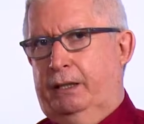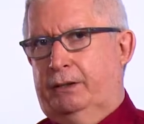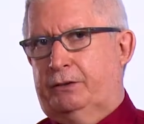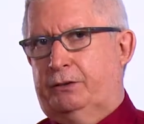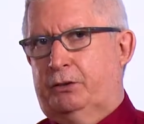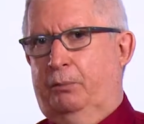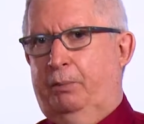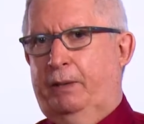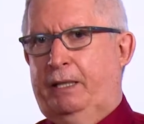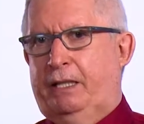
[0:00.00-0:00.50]

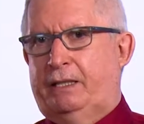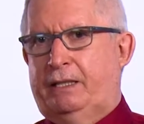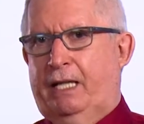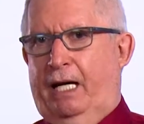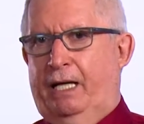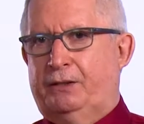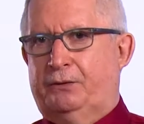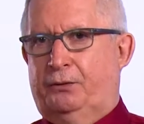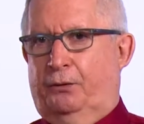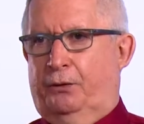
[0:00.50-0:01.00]
So many
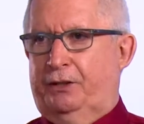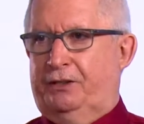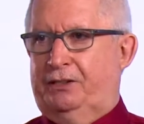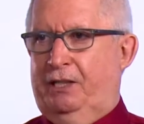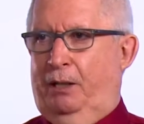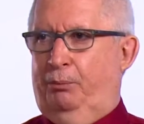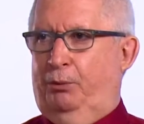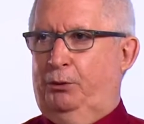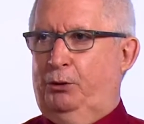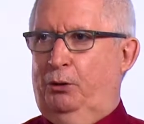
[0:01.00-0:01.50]
times, for
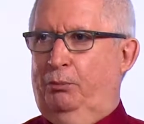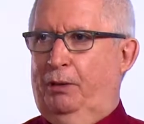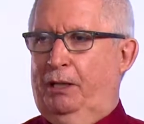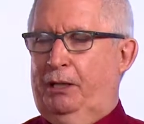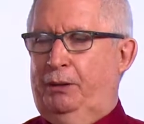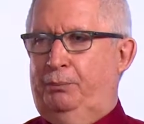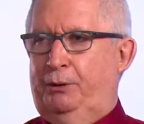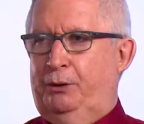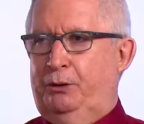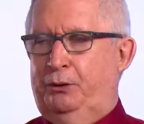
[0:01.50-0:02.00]
example, you
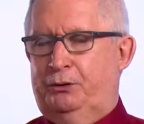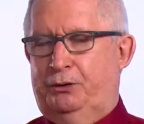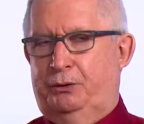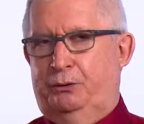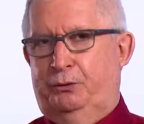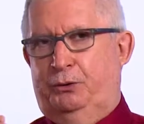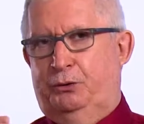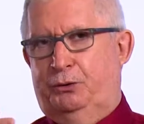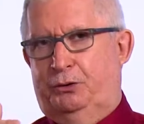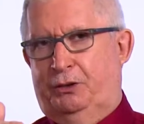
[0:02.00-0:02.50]
may be
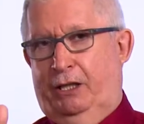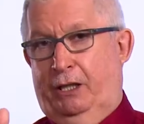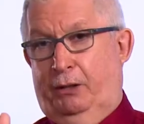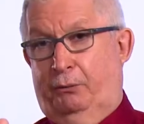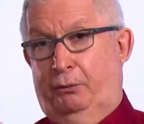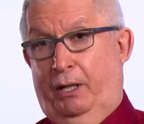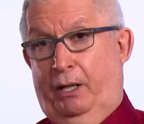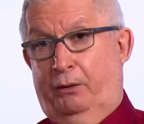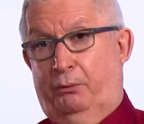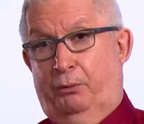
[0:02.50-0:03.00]
using a
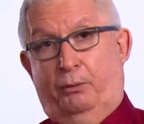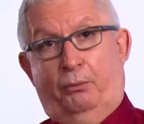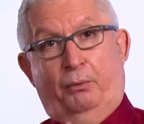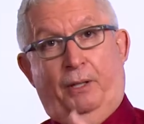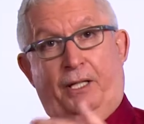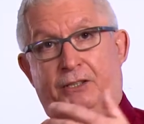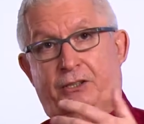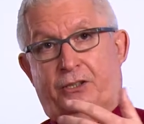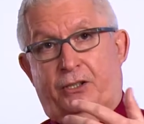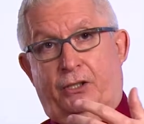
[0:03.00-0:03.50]

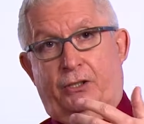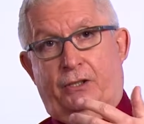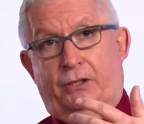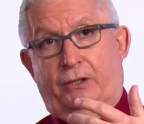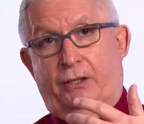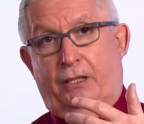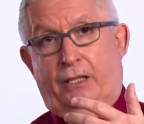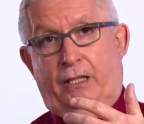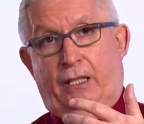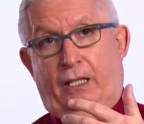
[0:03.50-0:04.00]

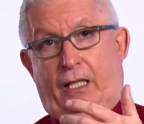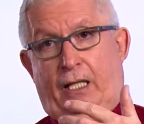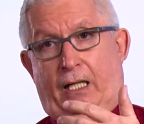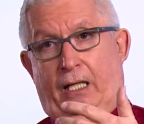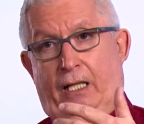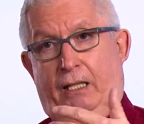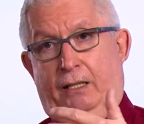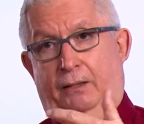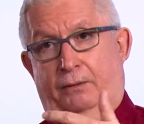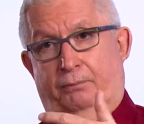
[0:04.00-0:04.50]
regression
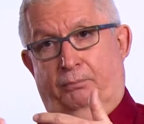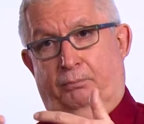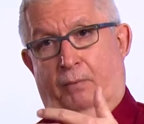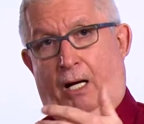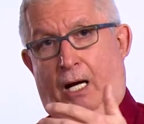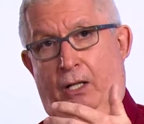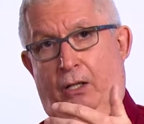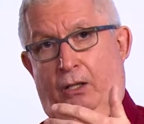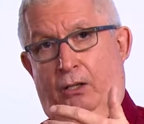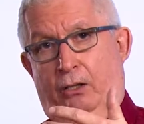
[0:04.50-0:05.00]

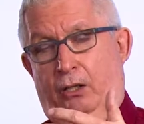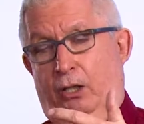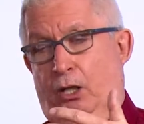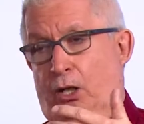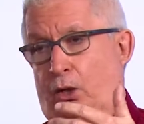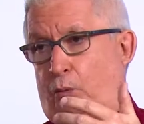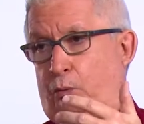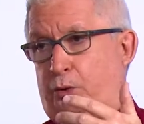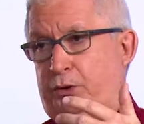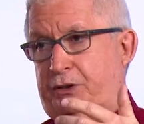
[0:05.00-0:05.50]
model,
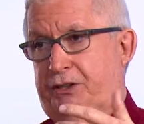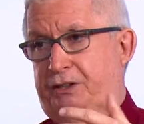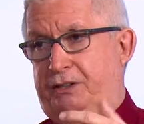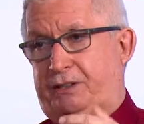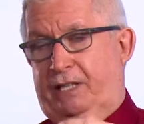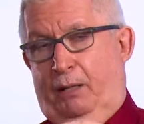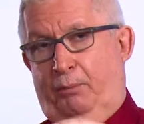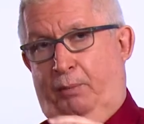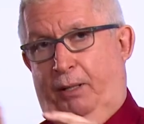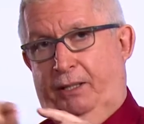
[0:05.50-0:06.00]
which is
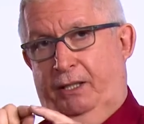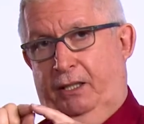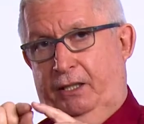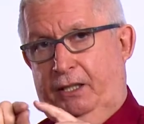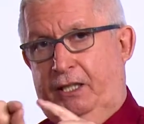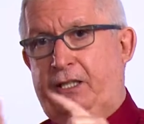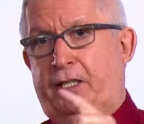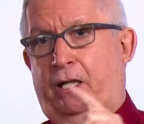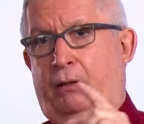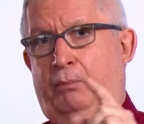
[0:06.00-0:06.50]
done by the
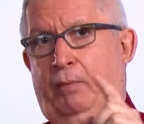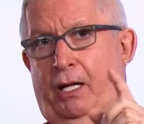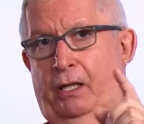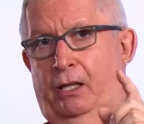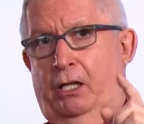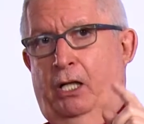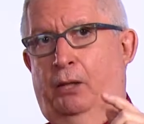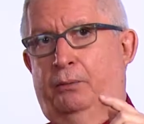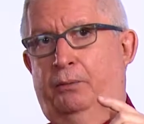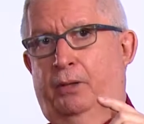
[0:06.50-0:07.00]
linear
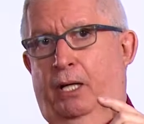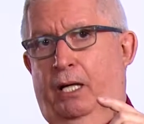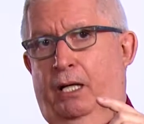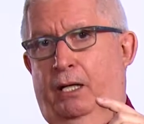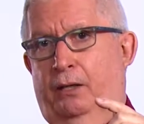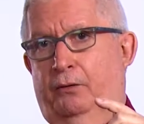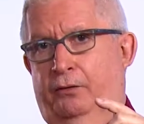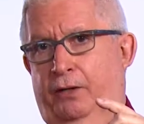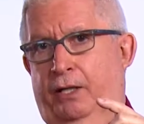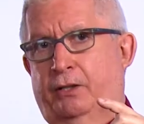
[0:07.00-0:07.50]

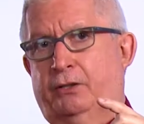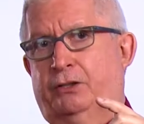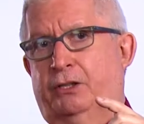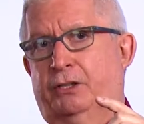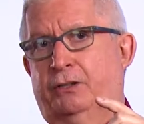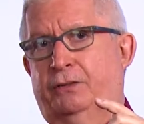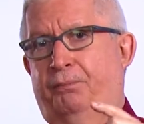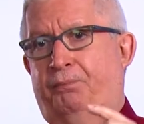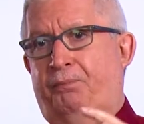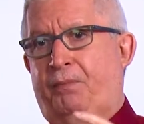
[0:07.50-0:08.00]
model
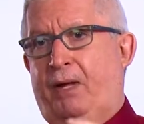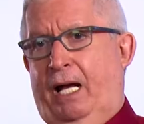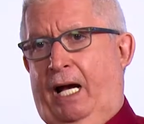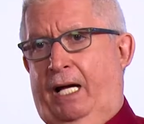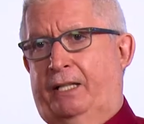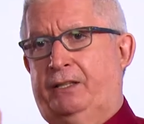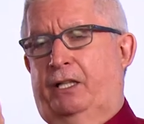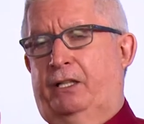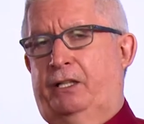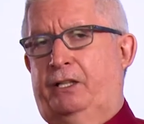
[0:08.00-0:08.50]
function,
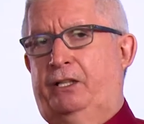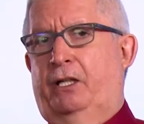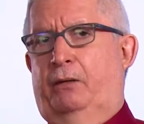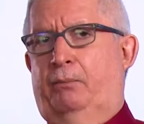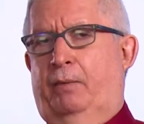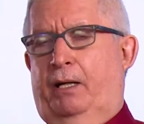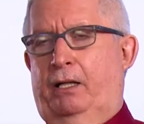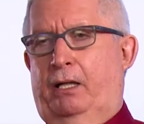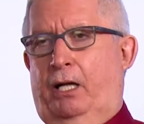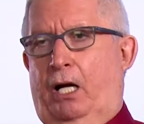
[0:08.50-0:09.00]
and the linear
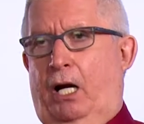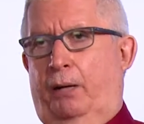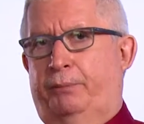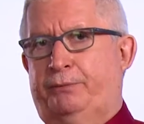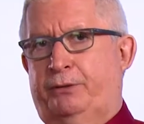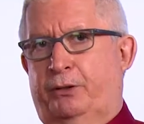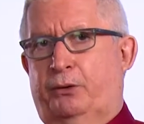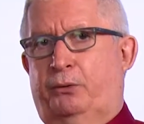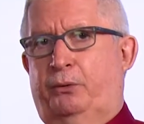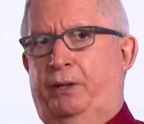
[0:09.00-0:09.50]
model
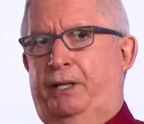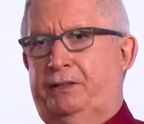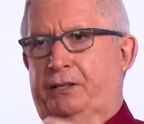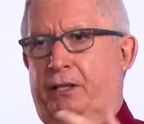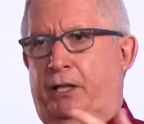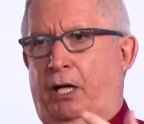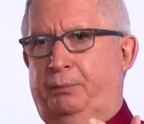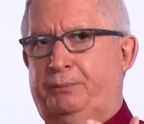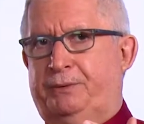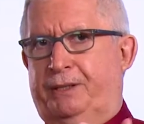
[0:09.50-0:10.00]
option creates
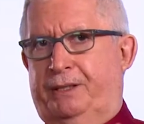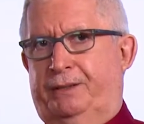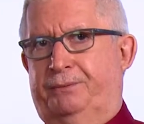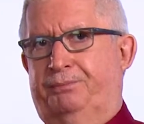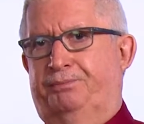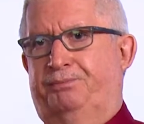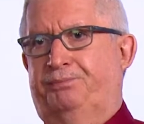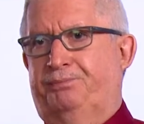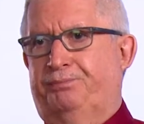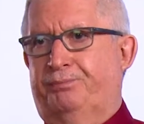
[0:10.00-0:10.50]
an object,
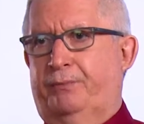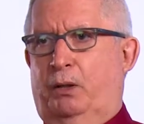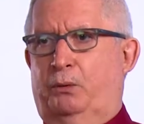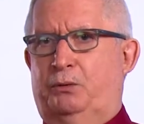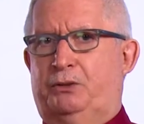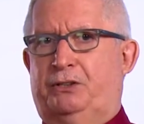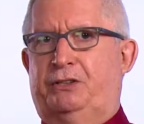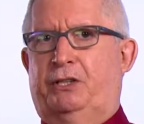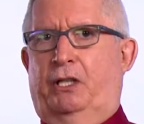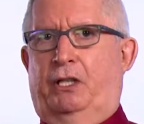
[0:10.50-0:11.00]

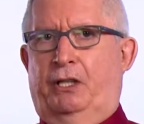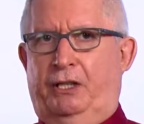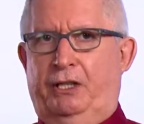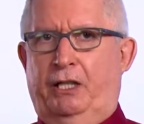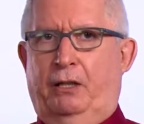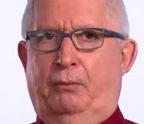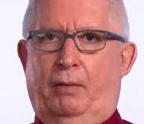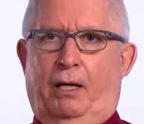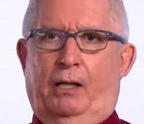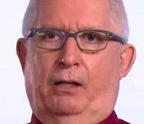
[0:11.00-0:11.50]
which is a
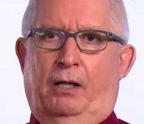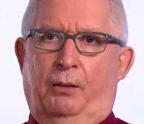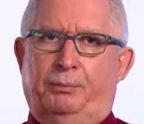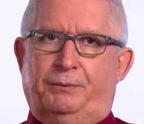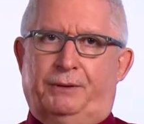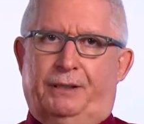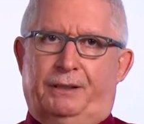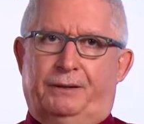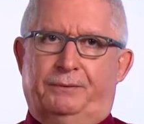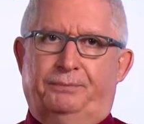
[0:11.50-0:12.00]
linear model
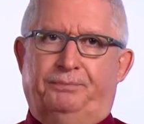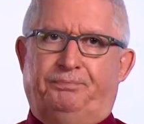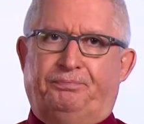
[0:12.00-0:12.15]
object.